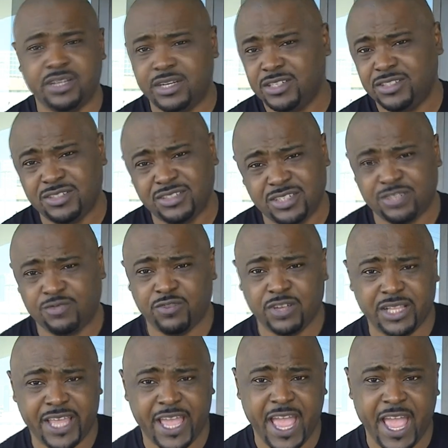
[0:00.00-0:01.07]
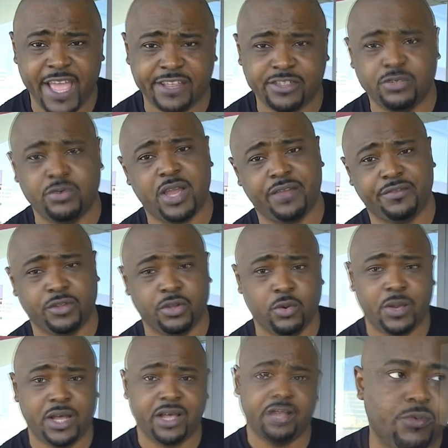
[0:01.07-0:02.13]
and it's just really a hassle after a
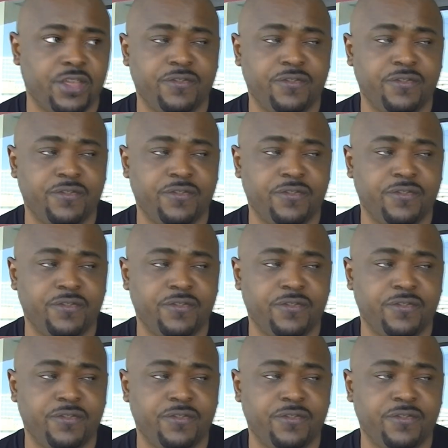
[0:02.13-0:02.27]
while.